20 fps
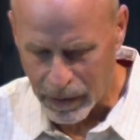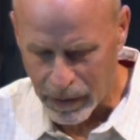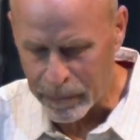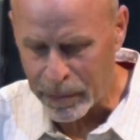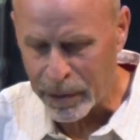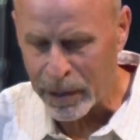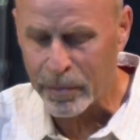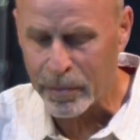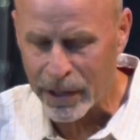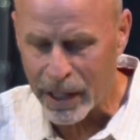
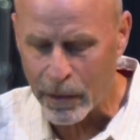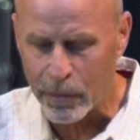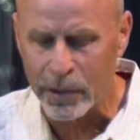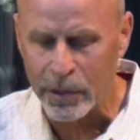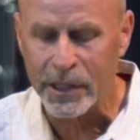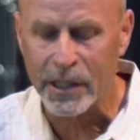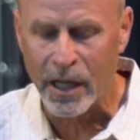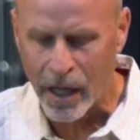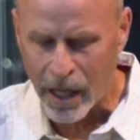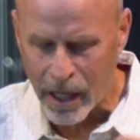the people that
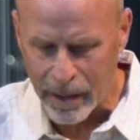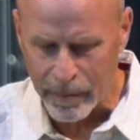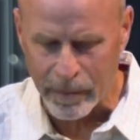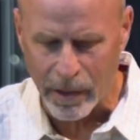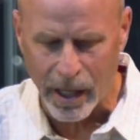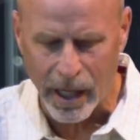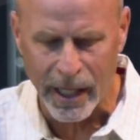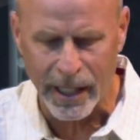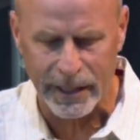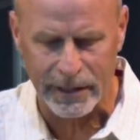would
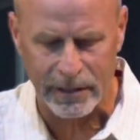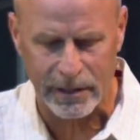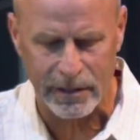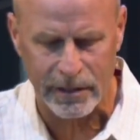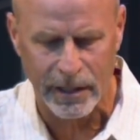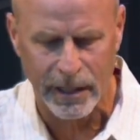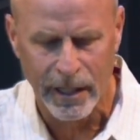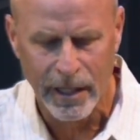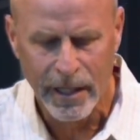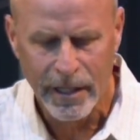come,
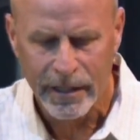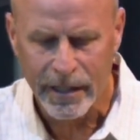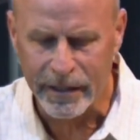us,